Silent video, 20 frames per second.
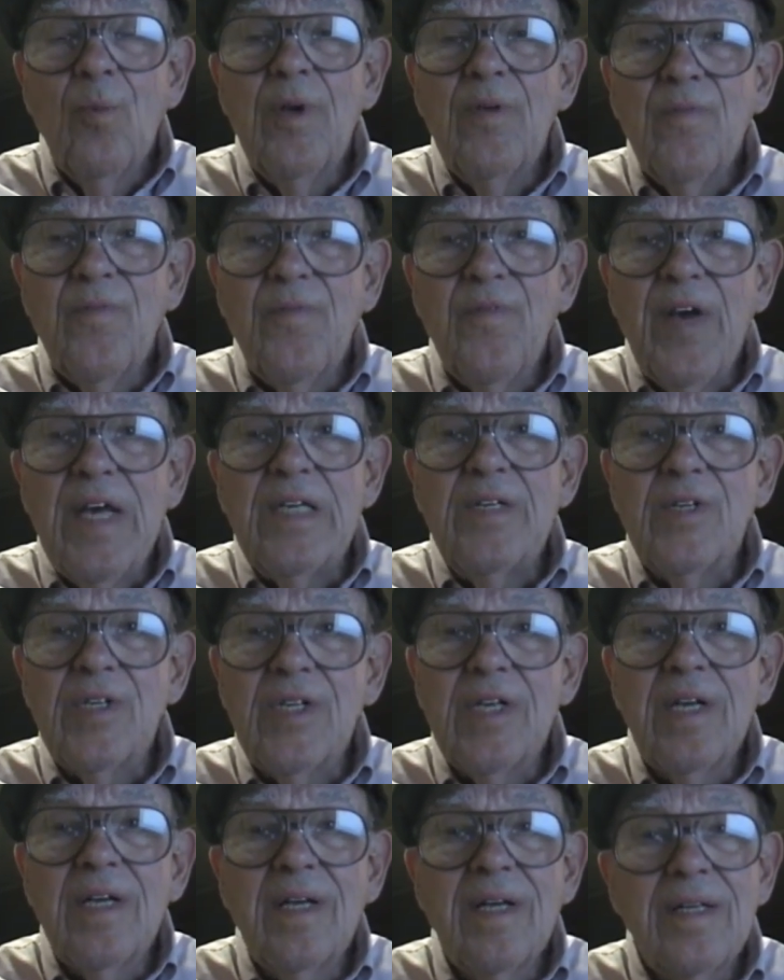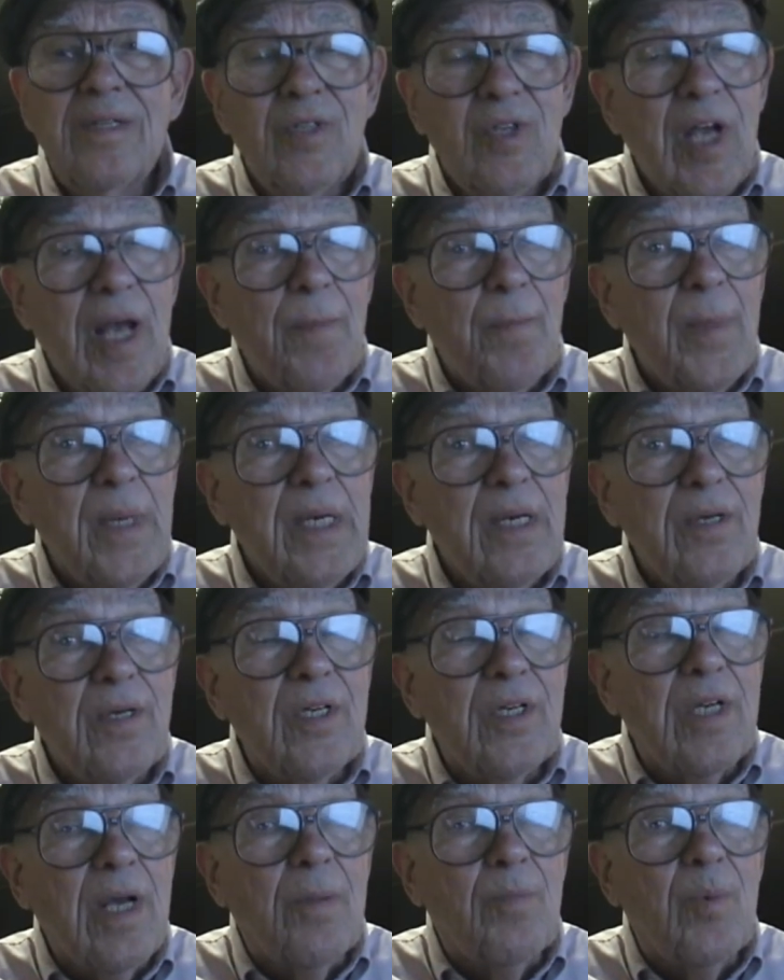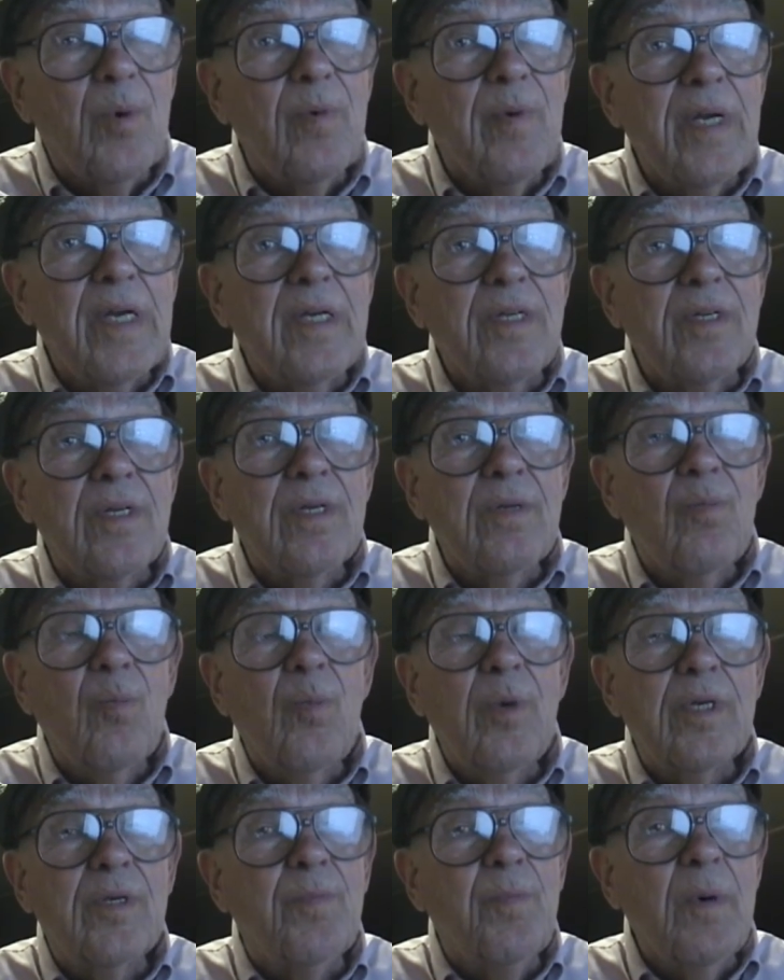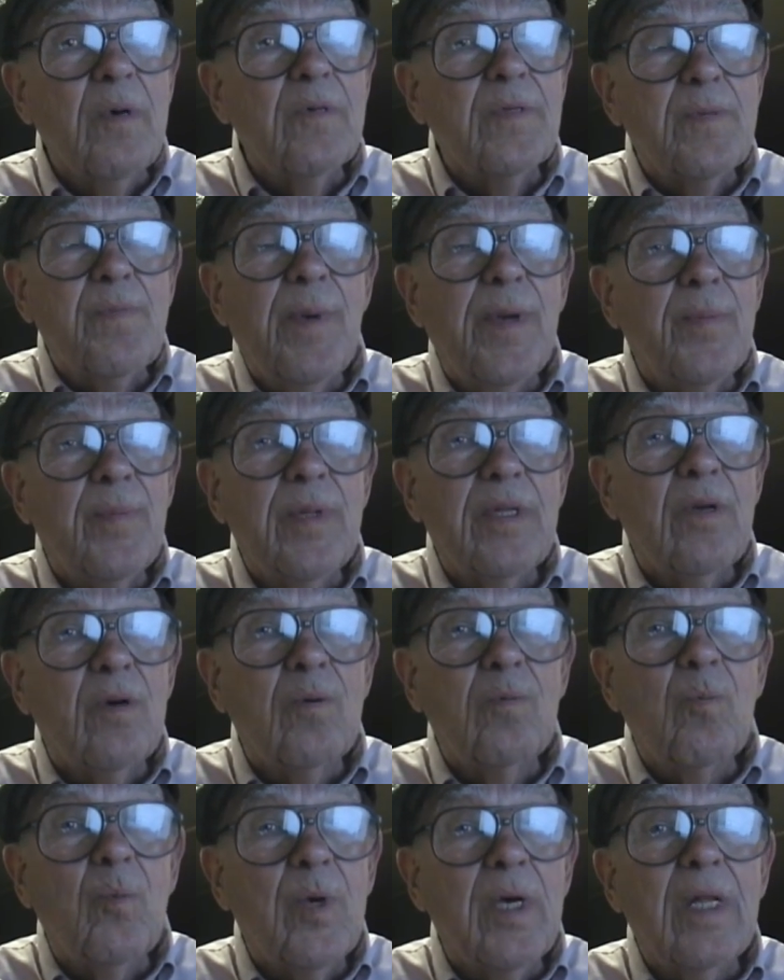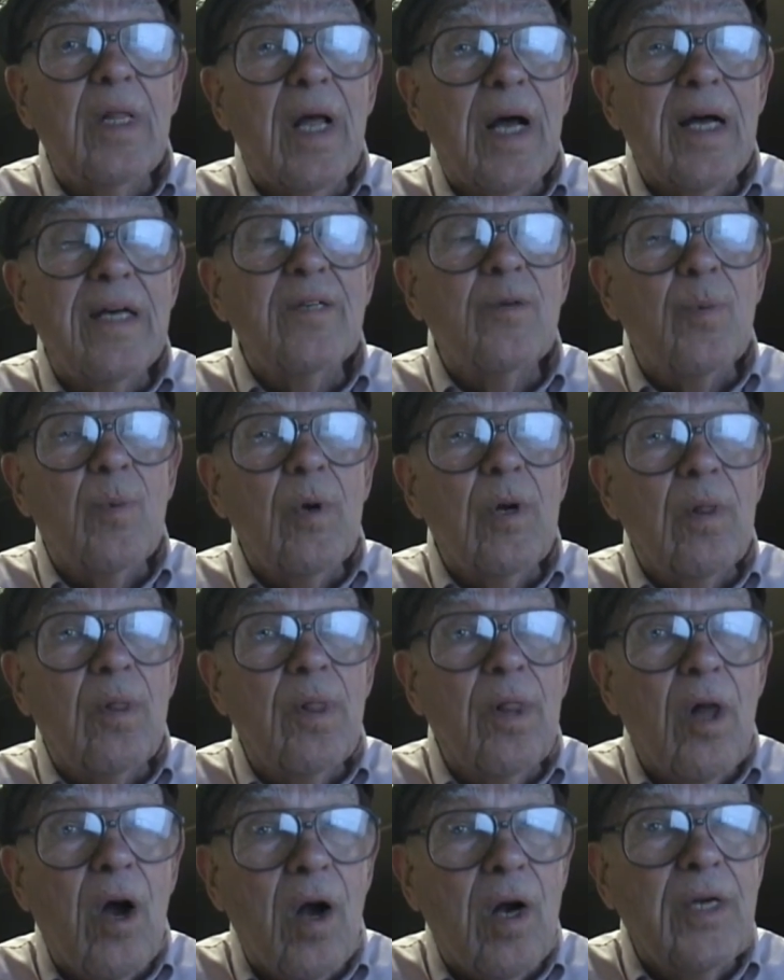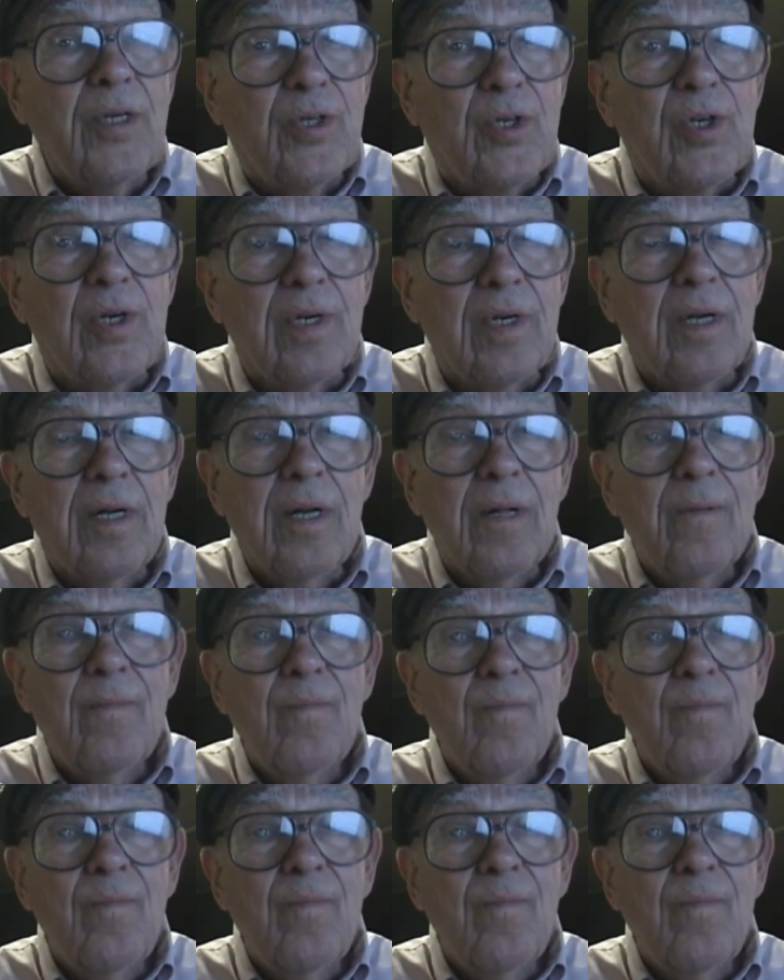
We faced Japanese submarines, which most people don't realize were larger.